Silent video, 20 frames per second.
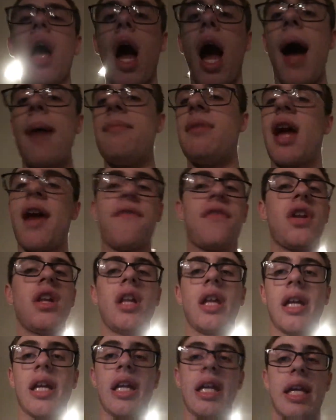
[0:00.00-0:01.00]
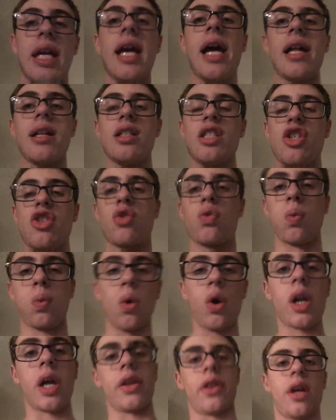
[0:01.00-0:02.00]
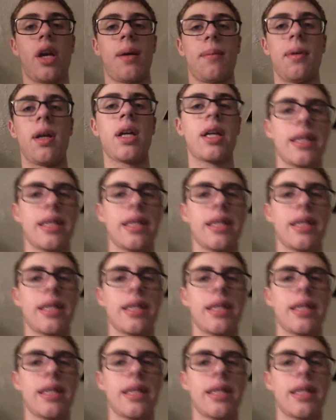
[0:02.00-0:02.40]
I'm definitely gonna get at least one of them